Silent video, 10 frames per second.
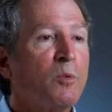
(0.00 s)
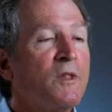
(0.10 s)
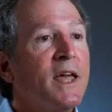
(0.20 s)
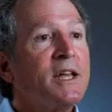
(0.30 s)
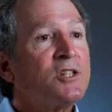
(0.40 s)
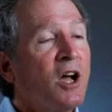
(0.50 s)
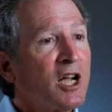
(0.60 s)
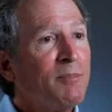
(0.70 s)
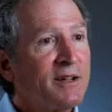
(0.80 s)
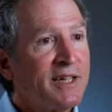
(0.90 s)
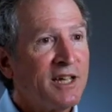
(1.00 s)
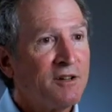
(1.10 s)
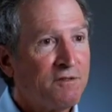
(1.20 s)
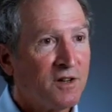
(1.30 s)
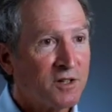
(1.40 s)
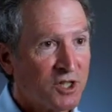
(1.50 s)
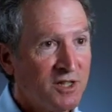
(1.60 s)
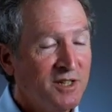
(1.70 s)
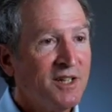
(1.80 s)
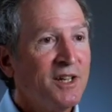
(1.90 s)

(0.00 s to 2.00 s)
When they talk about gain of function,